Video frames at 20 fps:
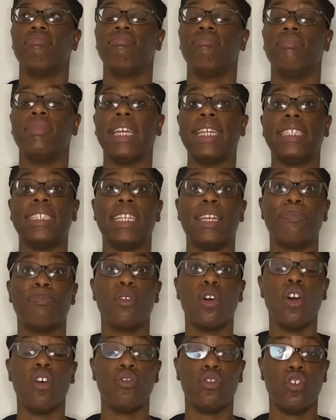they dip
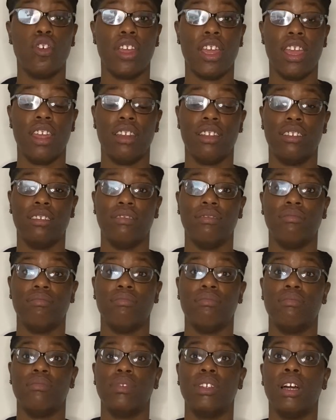off on Hannah.
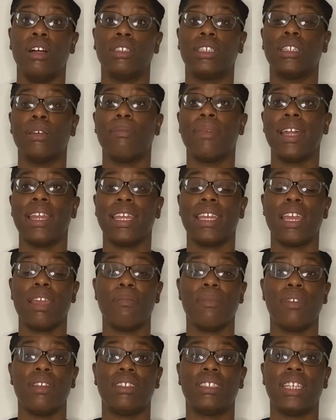Somebody
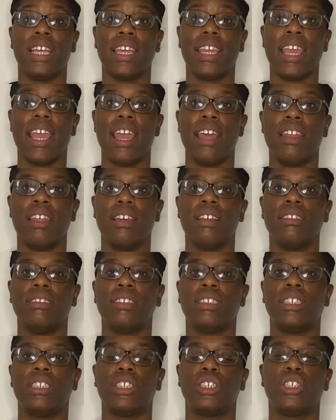came and take Hannah
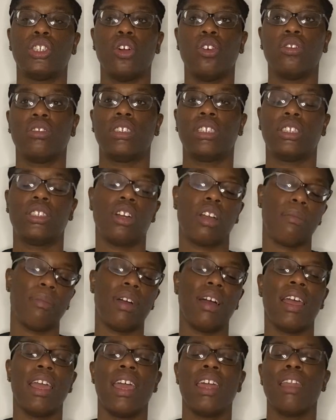talking
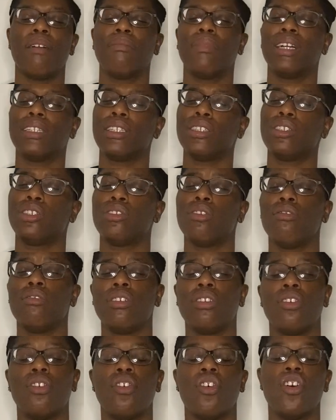about Hannah, I'm about to show you
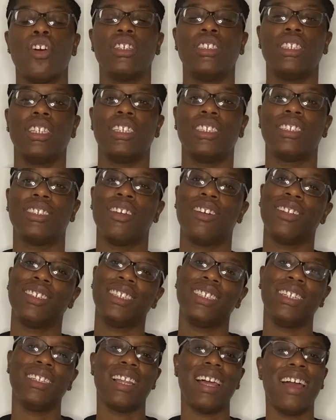the horses. So
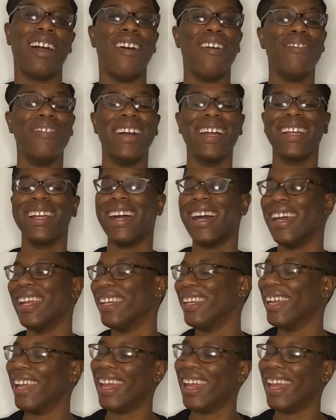she's like, oh my God,